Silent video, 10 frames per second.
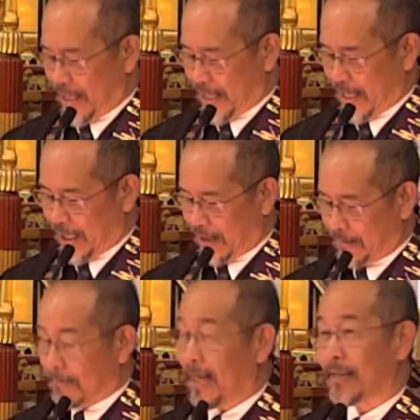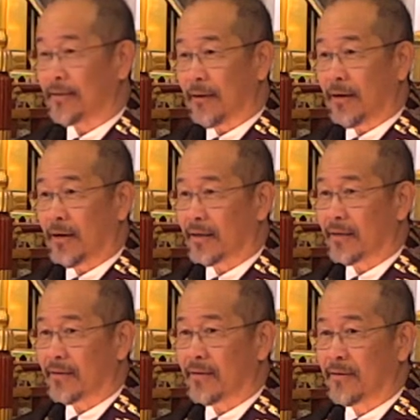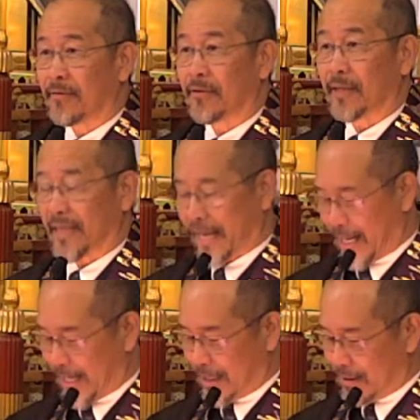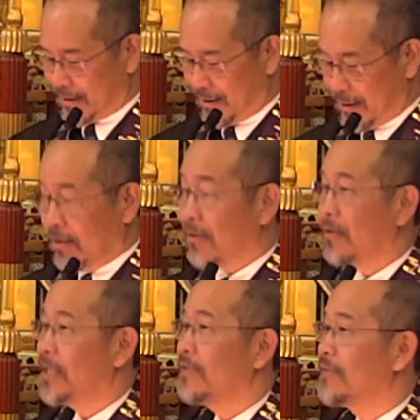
a pet dog or a cat or even